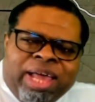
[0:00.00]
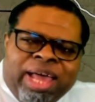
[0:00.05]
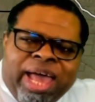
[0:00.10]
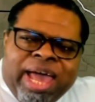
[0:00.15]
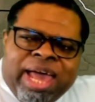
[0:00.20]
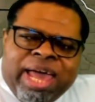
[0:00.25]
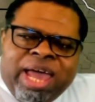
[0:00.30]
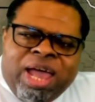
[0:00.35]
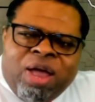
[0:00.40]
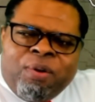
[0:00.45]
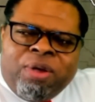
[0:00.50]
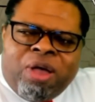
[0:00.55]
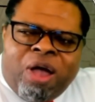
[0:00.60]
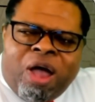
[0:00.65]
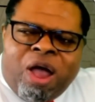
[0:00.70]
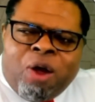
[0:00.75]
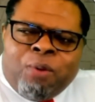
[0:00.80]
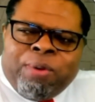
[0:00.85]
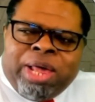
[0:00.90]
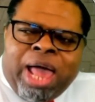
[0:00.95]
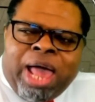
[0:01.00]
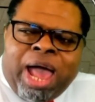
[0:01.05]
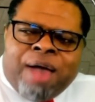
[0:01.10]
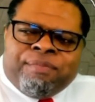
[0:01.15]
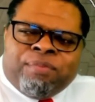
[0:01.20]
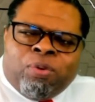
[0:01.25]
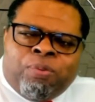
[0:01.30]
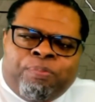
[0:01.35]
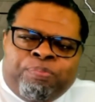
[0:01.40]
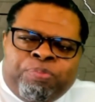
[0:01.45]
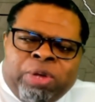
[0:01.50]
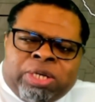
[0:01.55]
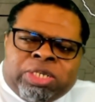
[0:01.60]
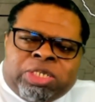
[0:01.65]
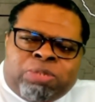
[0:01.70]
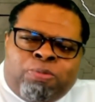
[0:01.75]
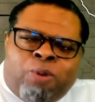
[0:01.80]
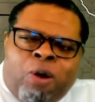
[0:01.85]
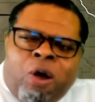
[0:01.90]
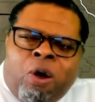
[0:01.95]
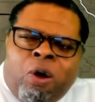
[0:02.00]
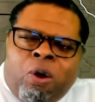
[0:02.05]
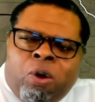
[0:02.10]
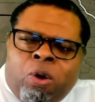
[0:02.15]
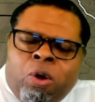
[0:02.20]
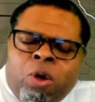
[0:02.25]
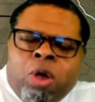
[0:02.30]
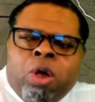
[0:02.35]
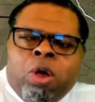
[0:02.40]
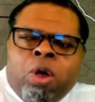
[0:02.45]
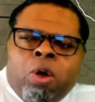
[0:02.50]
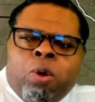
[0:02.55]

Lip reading: And here we are. We have a small